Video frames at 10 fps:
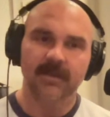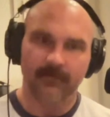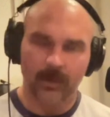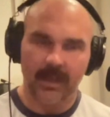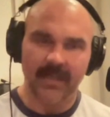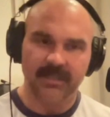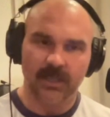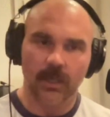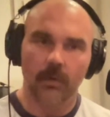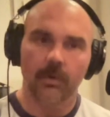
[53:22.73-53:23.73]
if we got
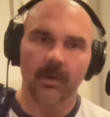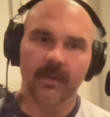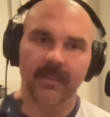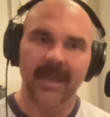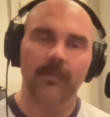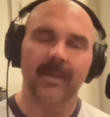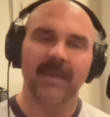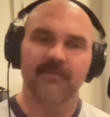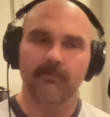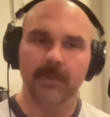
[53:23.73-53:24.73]
to go, that would
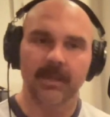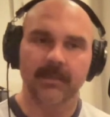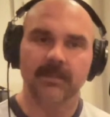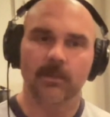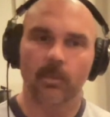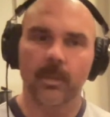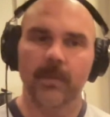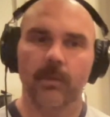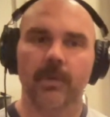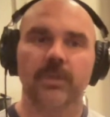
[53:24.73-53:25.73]
have meant
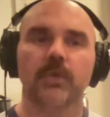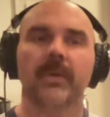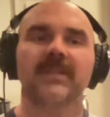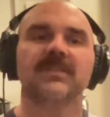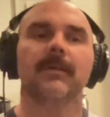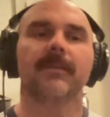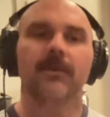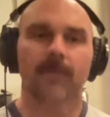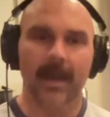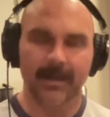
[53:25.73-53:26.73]
we were doing
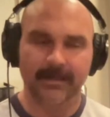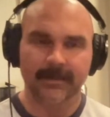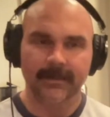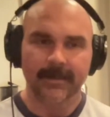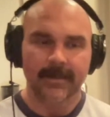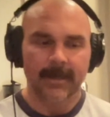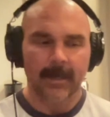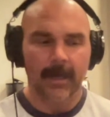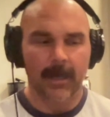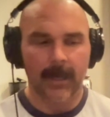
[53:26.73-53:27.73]
something right.
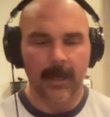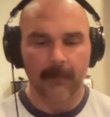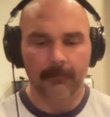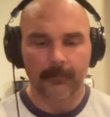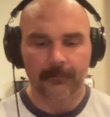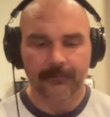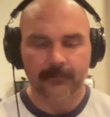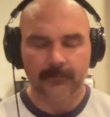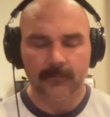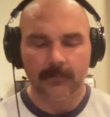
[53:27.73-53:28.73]

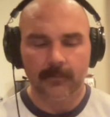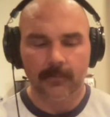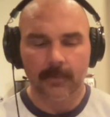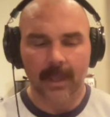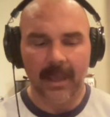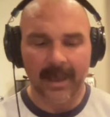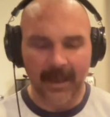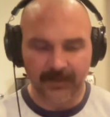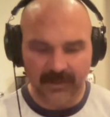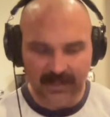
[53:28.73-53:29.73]

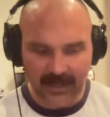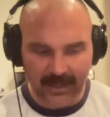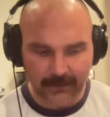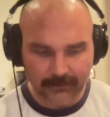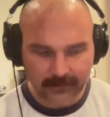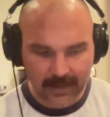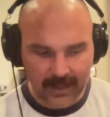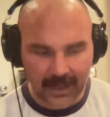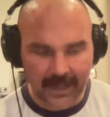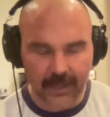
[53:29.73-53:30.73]
At the time,
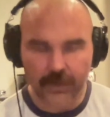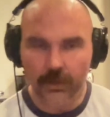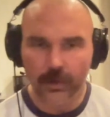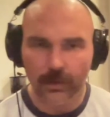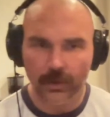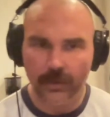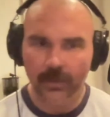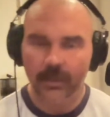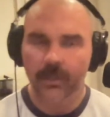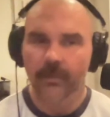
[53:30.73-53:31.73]
I had
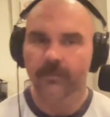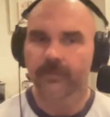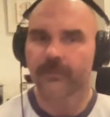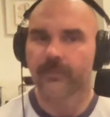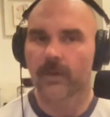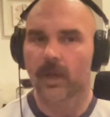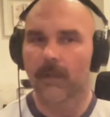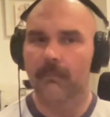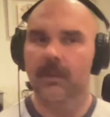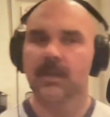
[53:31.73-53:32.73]
heard
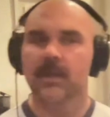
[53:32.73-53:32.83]
from